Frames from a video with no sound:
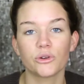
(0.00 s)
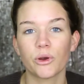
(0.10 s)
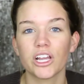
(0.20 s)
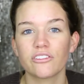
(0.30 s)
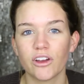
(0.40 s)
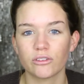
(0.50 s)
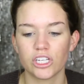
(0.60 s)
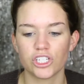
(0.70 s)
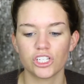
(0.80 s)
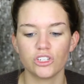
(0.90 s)
you're wearing a
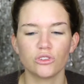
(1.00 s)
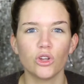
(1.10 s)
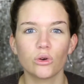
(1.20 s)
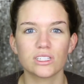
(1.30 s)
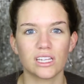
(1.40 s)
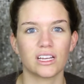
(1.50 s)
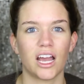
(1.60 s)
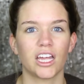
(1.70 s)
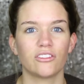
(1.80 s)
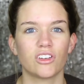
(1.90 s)
foundation, you'll notice that it
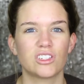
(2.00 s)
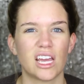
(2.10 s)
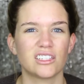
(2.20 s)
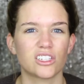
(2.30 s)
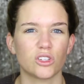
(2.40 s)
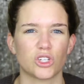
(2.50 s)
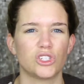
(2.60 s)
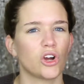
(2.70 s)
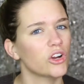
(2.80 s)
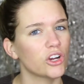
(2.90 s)
kind of tends to
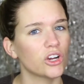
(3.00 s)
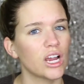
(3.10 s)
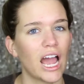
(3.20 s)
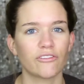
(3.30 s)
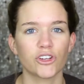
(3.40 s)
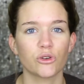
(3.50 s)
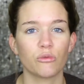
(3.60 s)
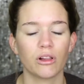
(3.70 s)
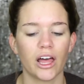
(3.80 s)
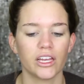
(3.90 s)
look darker after you
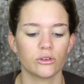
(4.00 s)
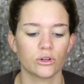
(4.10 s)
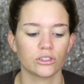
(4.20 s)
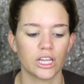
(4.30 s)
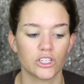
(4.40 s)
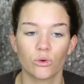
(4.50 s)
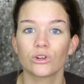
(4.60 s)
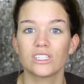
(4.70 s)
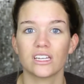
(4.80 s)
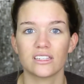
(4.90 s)
apply it, or like
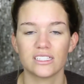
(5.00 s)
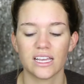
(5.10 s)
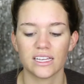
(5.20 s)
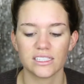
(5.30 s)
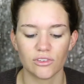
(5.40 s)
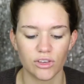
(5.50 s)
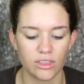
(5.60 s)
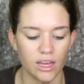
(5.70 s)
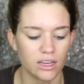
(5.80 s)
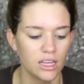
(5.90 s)
towards the end of the day and stuff like
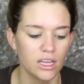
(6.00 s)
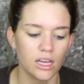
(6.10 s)
that.